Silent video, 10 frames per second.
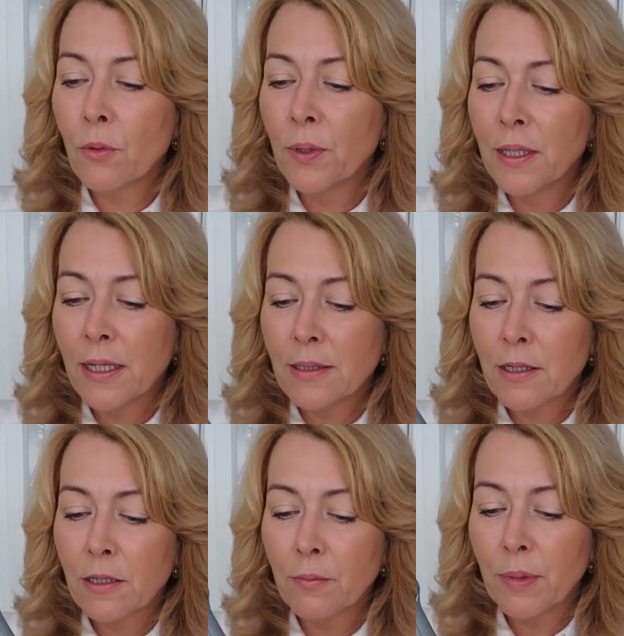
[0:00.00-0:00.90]
when that's
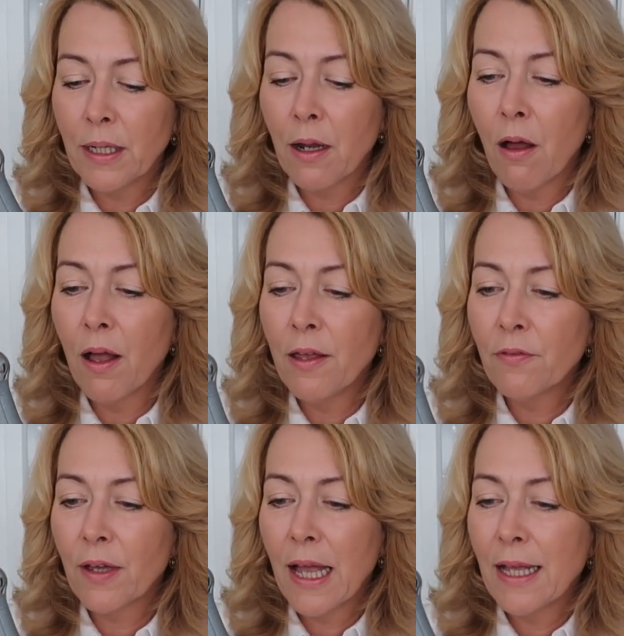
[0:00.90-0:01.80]
going to be
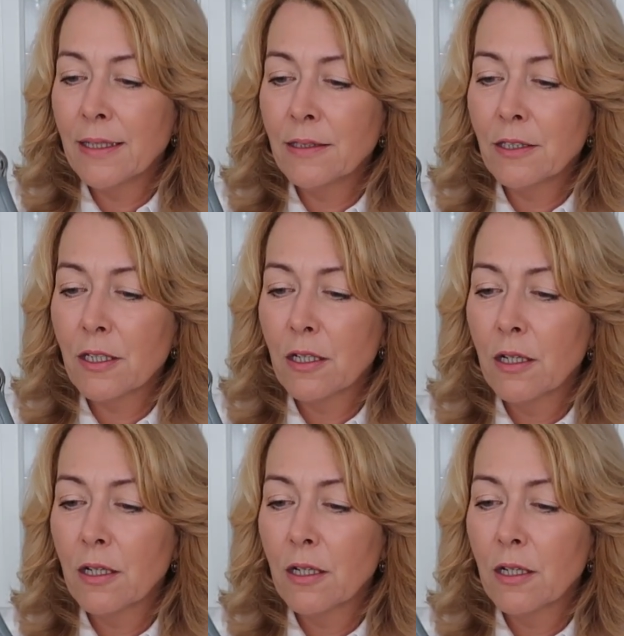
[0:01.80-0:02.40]
live and